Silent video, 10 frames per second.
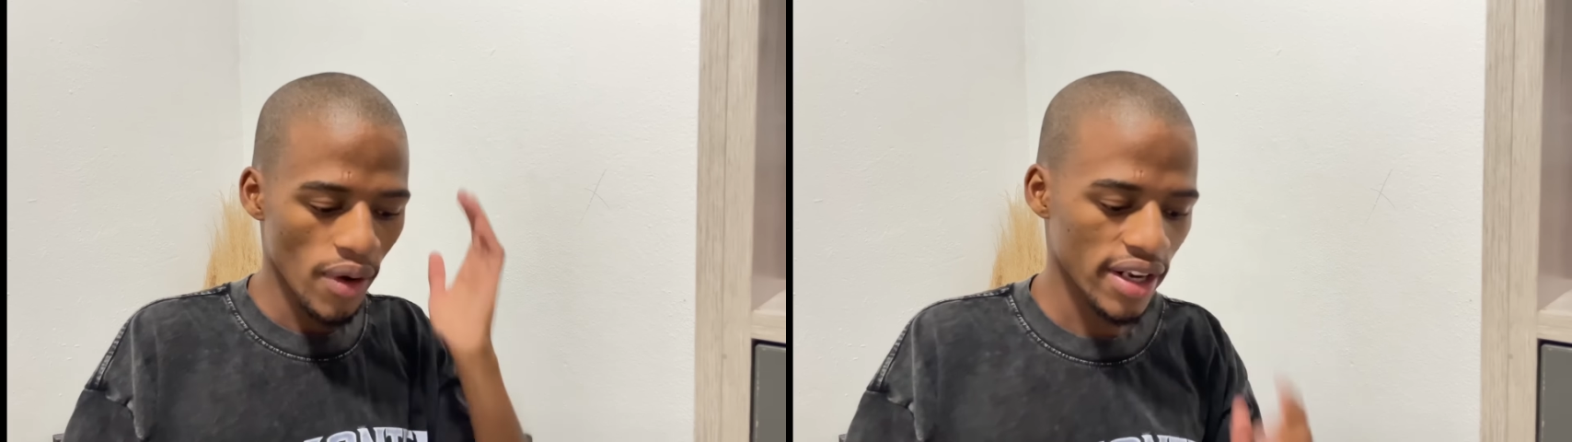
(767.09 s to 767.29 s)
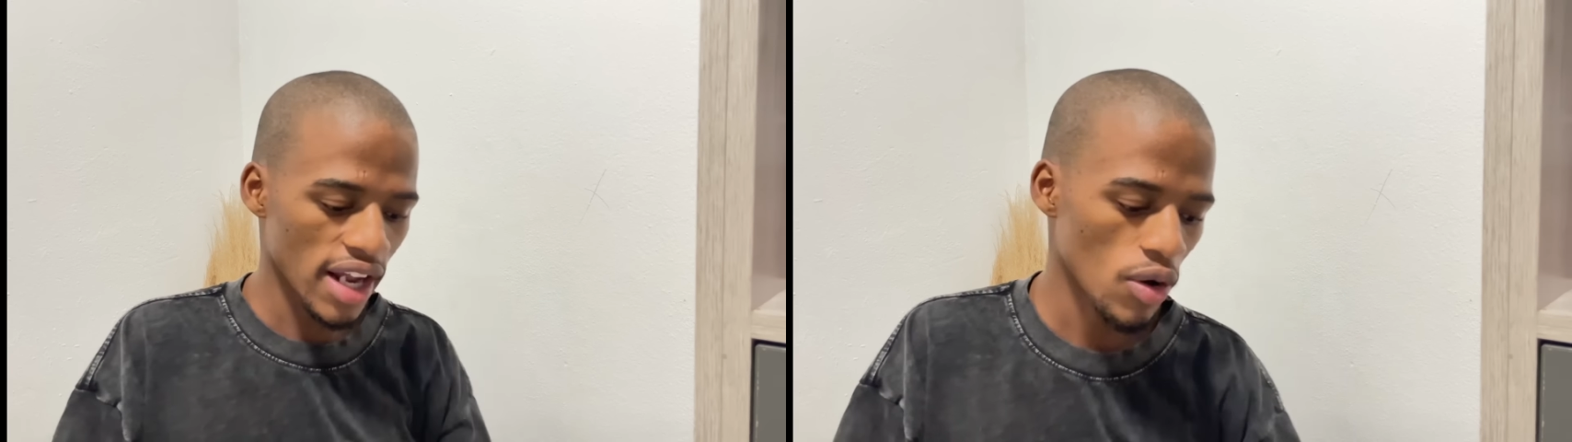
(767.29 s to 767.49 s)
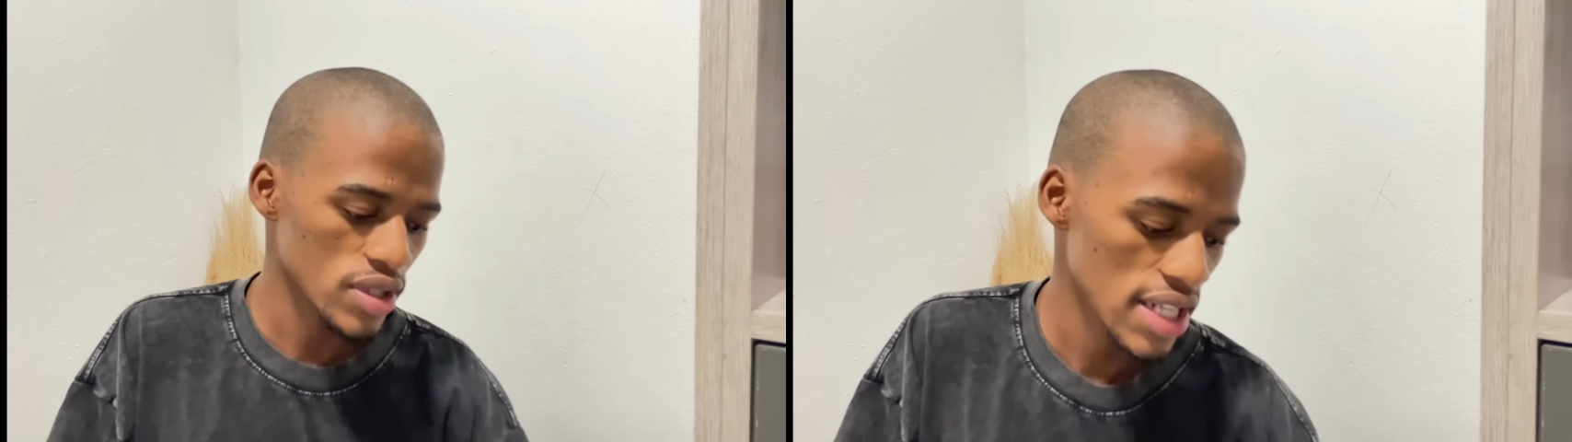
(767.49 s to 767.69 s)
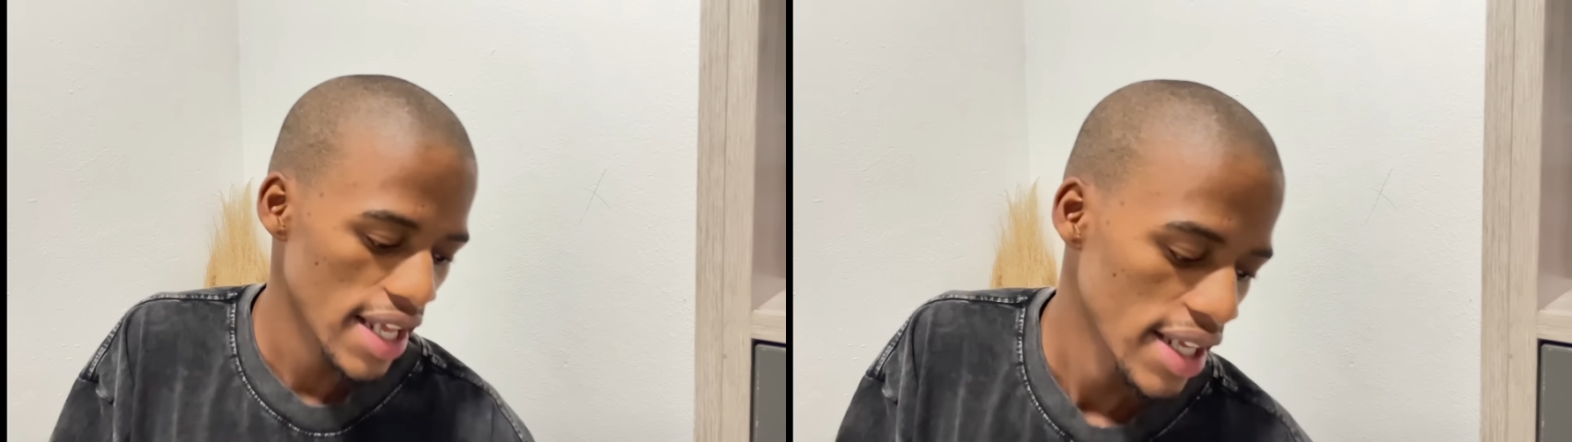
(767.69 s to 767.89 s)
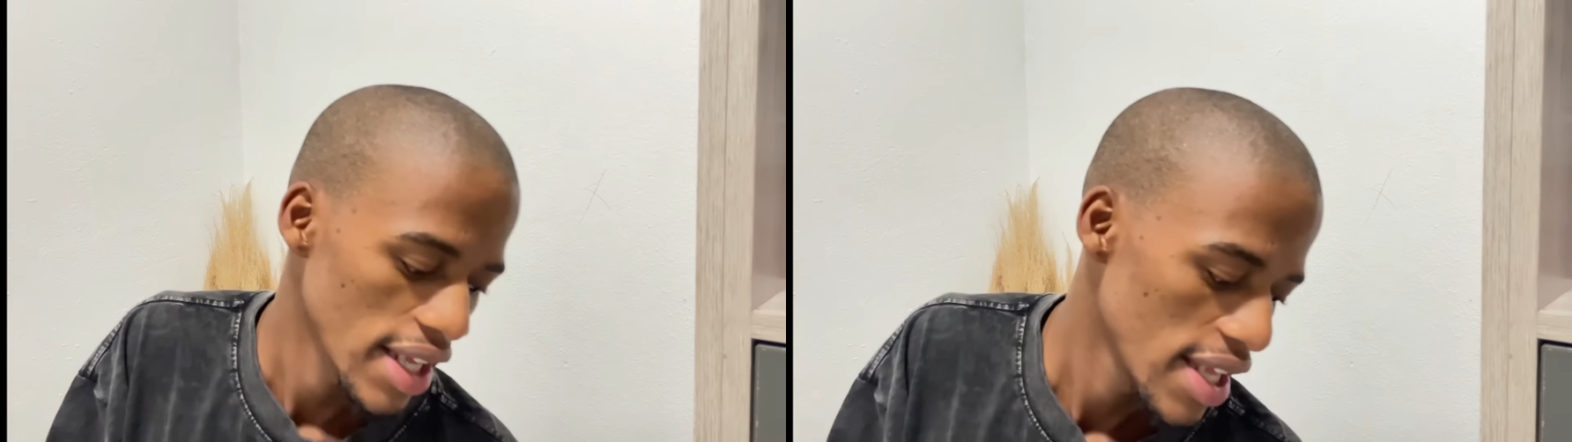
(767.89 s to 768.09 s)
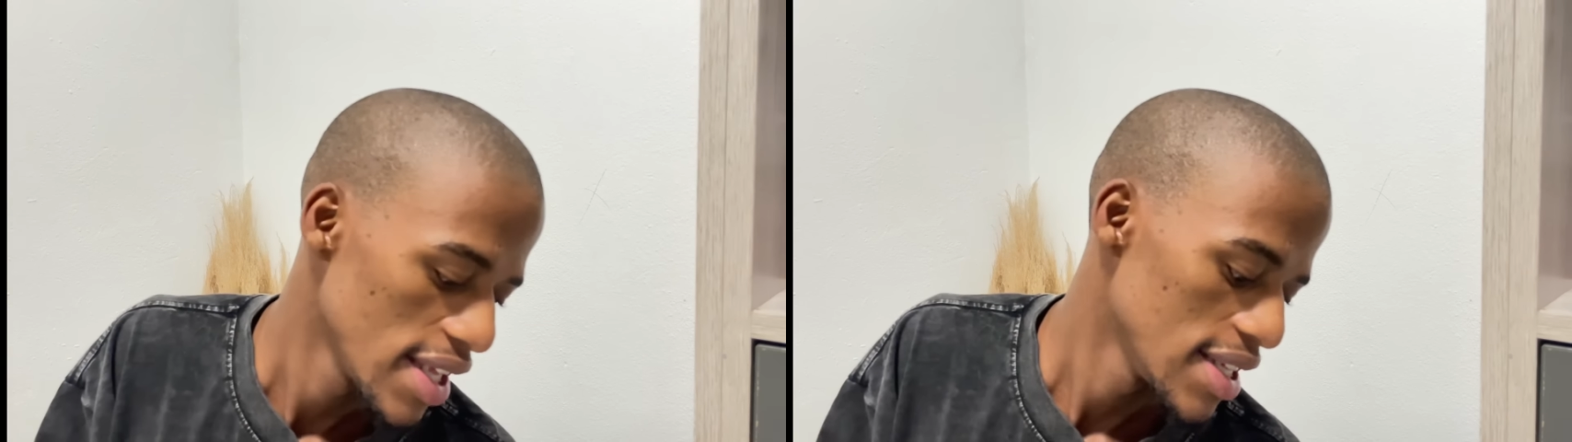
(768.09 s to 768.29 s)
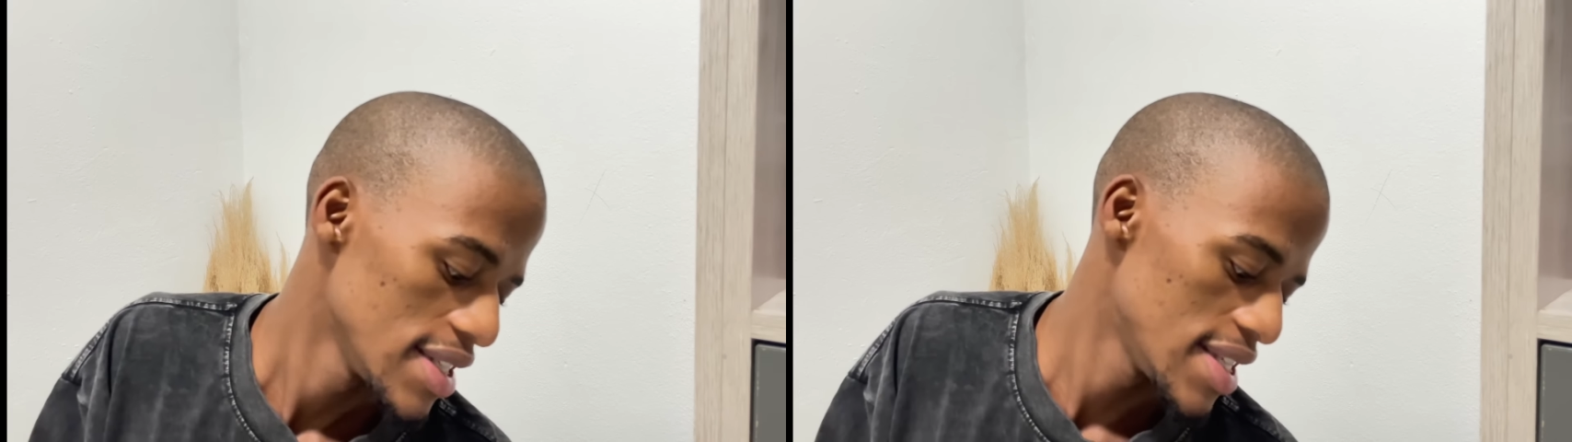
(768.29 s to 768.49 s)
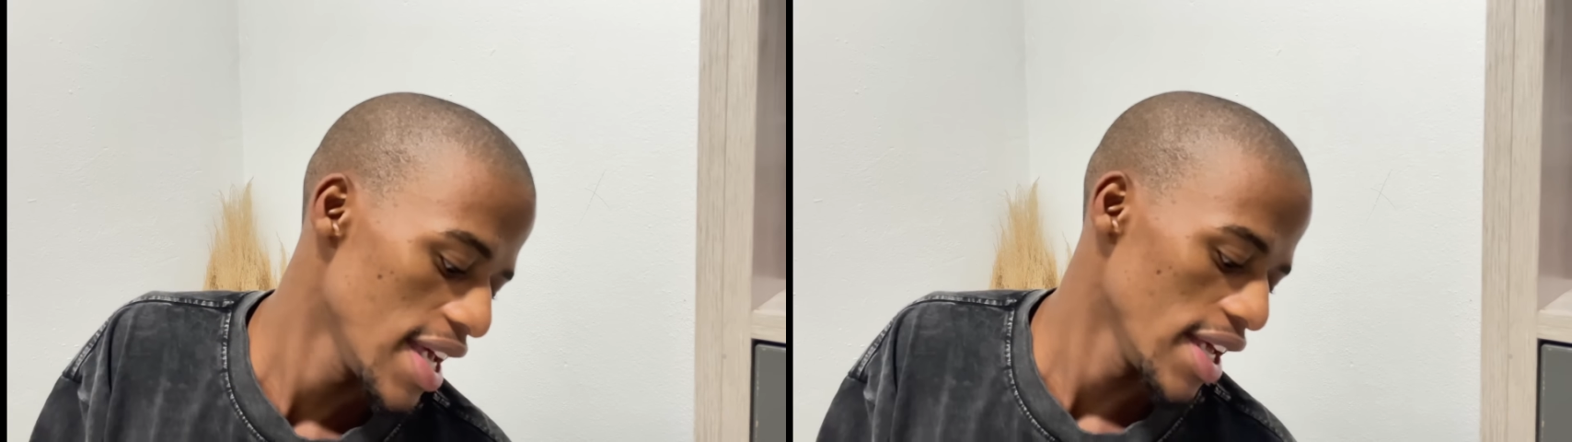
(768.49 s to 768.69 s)
and now it's like
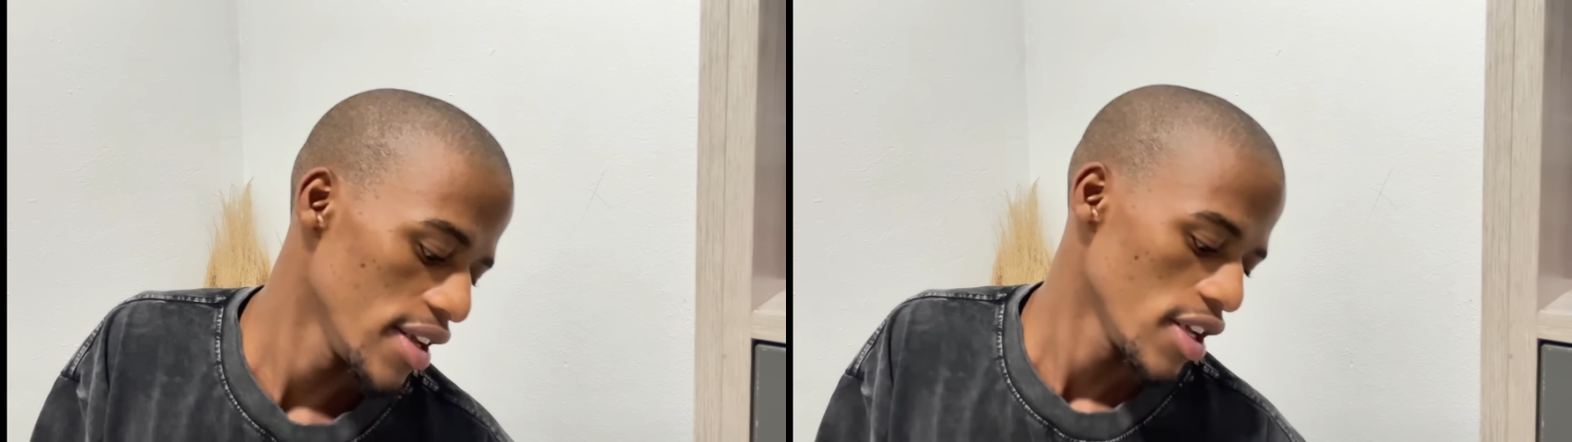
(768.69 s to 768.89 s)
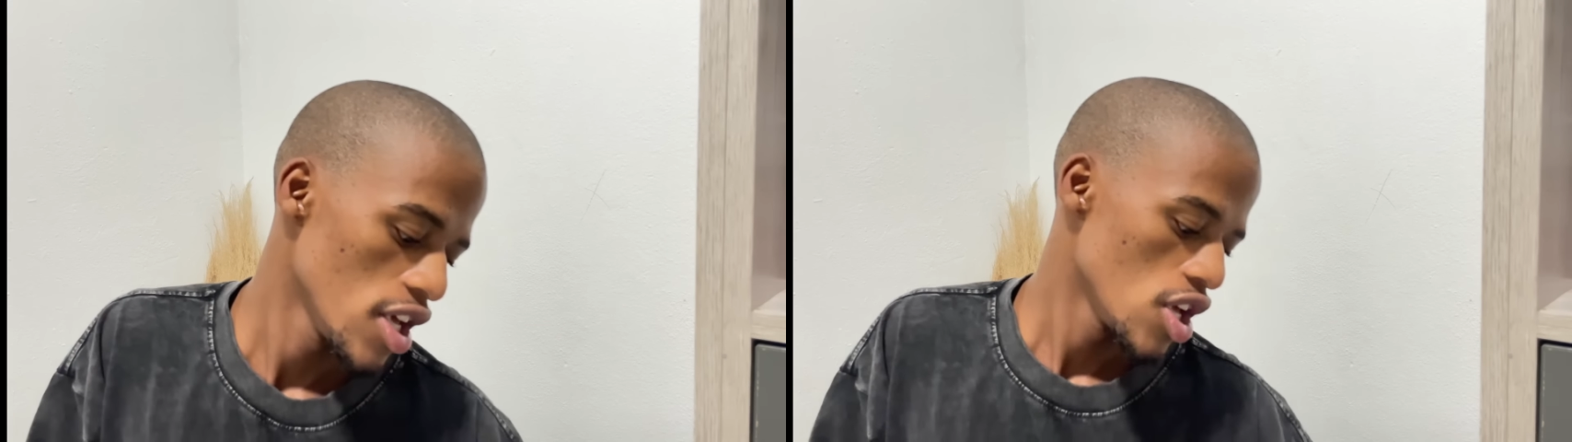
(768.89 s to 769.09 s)
10.